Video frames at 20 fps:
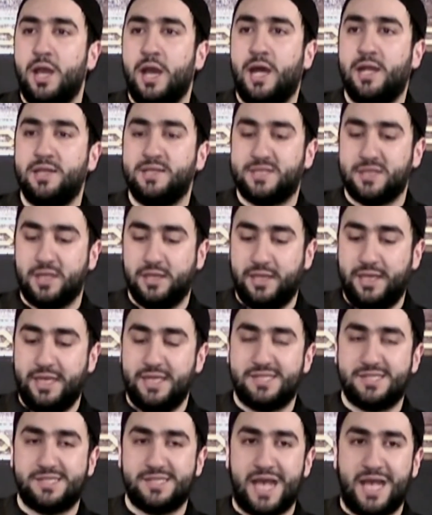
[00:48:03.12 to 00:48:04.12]
until
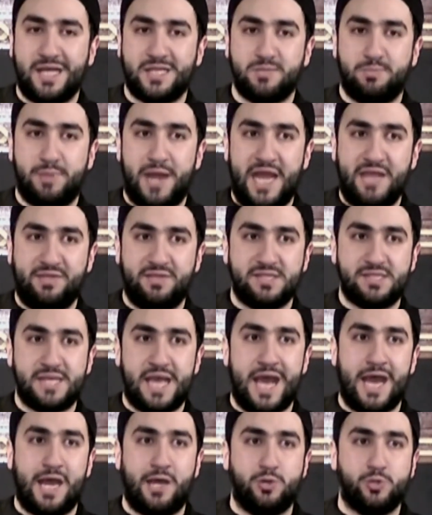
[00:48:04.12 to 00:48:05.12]
he sat by this
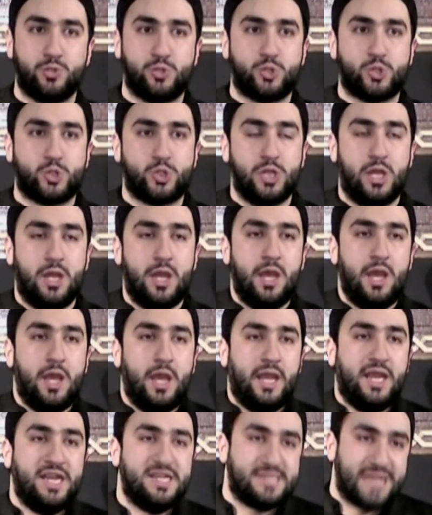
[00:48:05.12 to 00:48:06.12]
house.
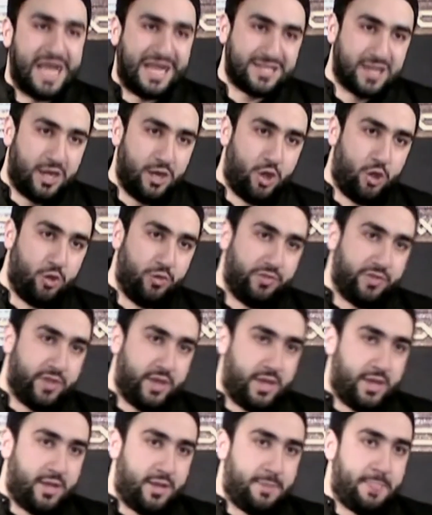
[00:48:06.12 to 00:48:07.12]
He sat alone
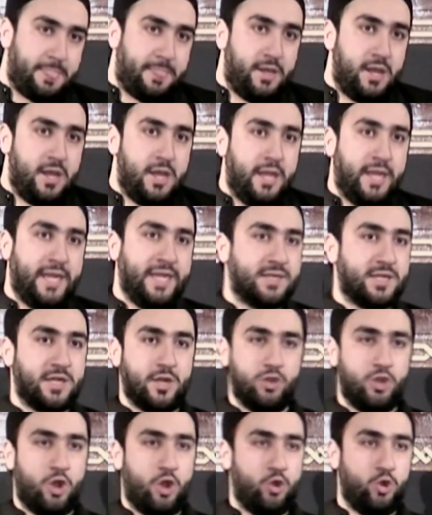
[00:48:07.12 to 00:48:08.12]
there. He
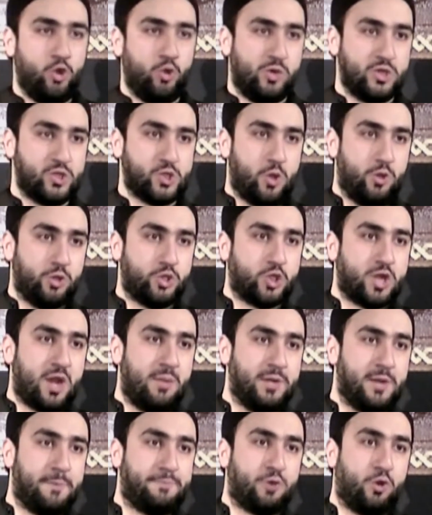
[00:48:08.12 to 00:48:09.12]
didn't know who was going to
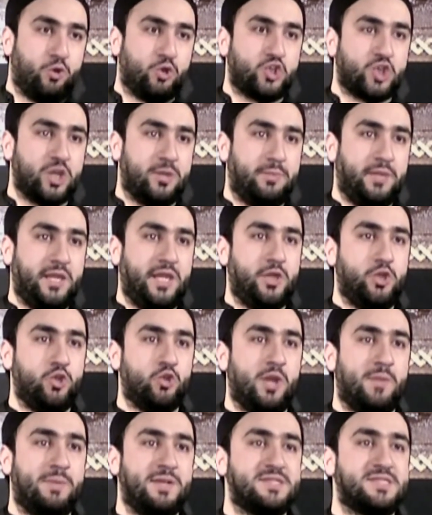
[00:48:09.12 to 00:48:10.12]
come and approach him. He
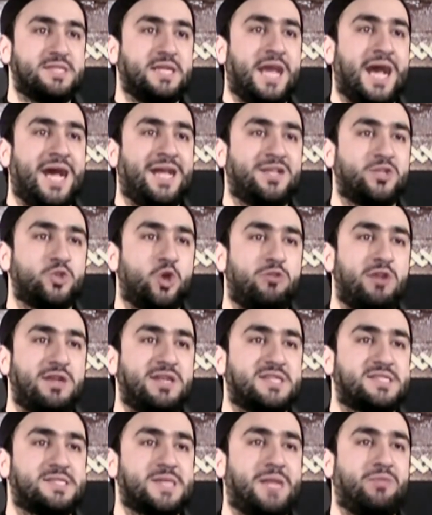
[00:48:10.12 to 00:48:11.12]
knew Ibn Ziyad had
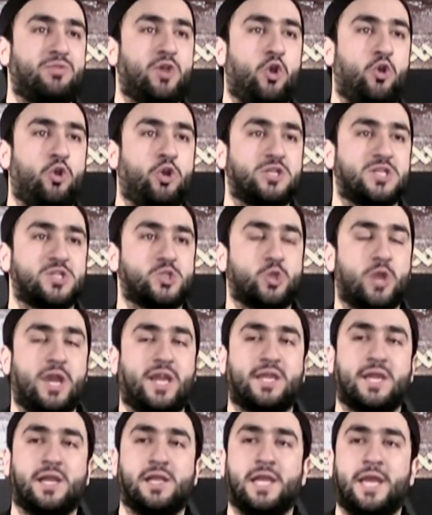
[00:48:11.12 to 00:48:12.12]
already sent the orders to
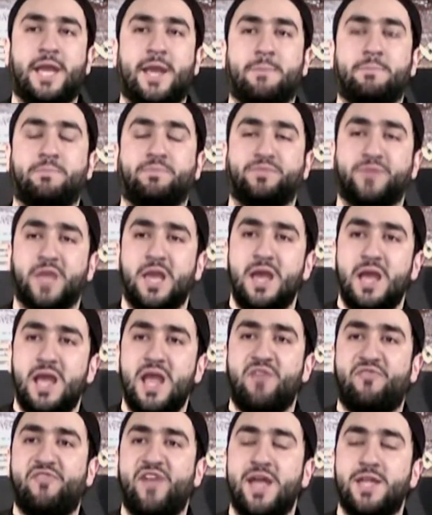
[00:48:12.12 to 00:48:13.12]
kill him
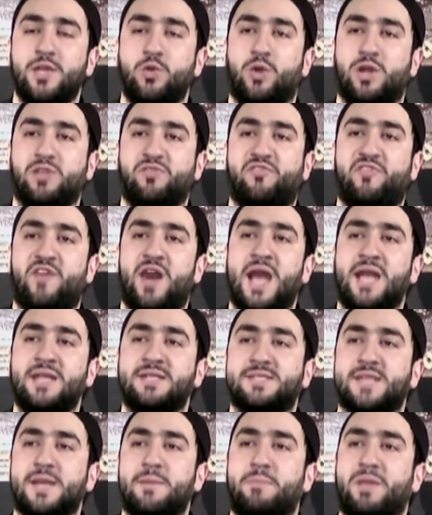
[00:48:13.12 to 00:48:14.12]
if anyone
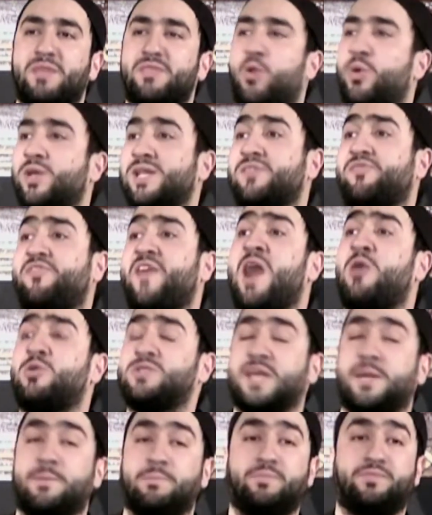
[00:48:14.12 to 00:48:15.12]
finds him, but no one had
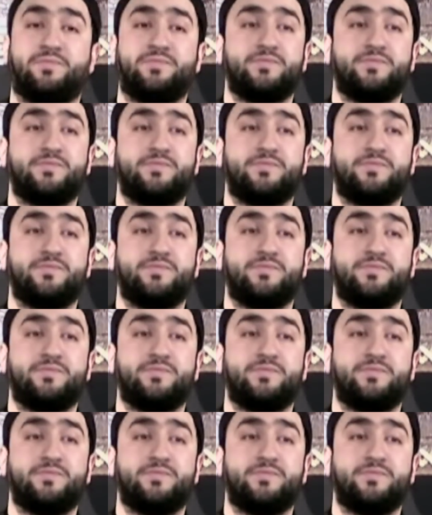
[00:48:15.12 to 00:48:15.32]
found him.